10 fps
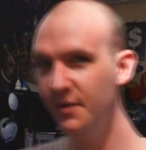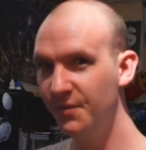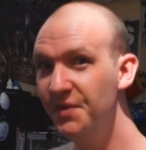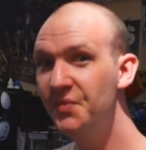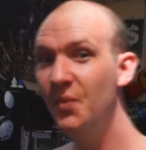
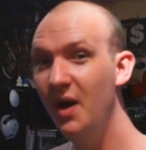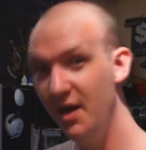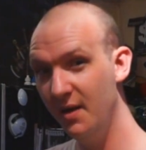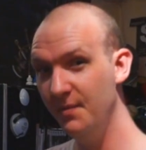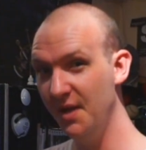The reason
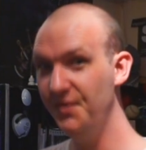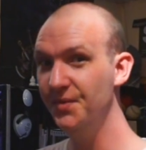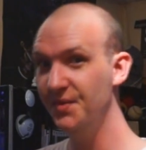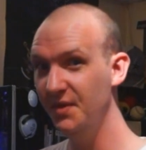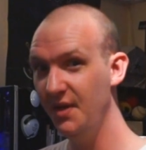why I'm not
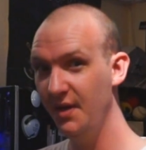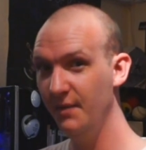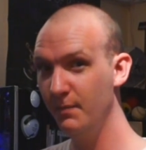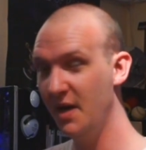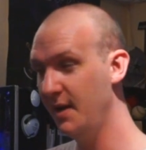using
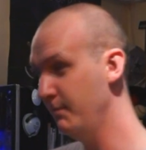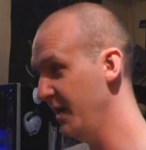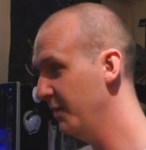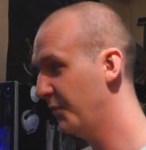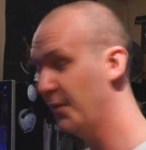my
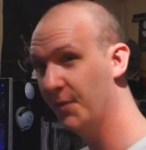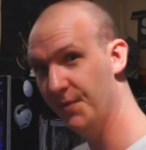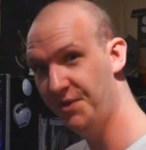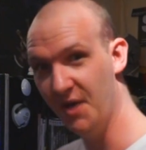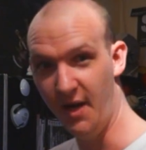main computer,
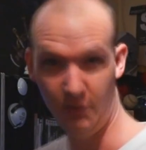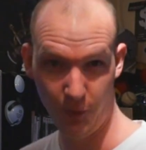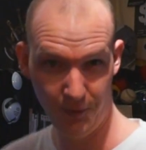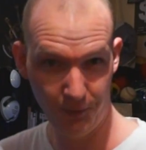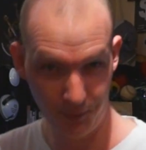which I
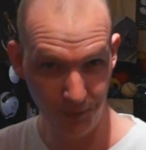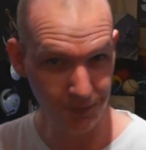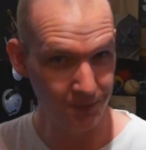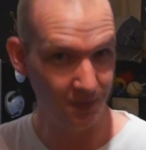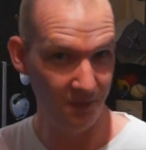could
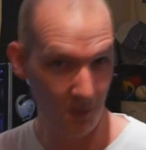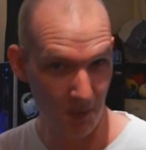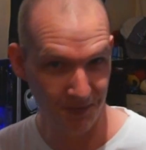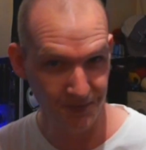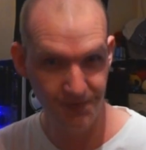use if I
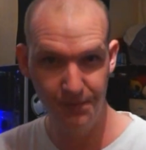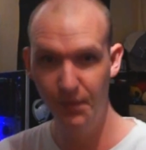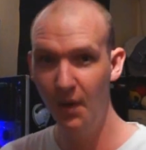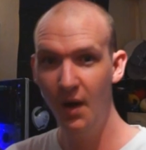wanted to,